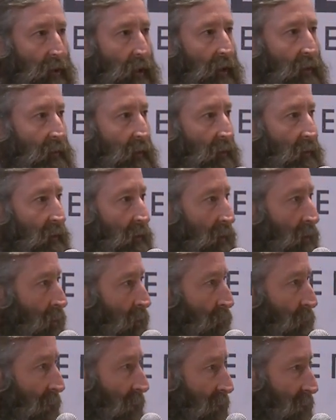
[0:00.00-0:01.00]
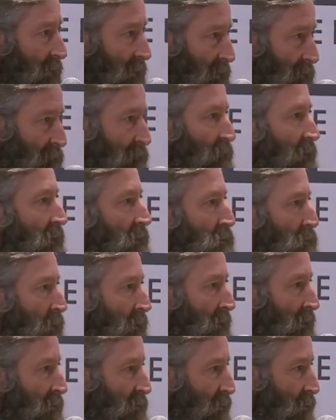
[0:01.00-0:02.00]
and then the almighty
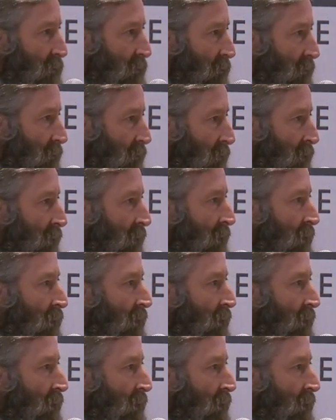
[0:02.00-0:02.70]
inflation has occurred.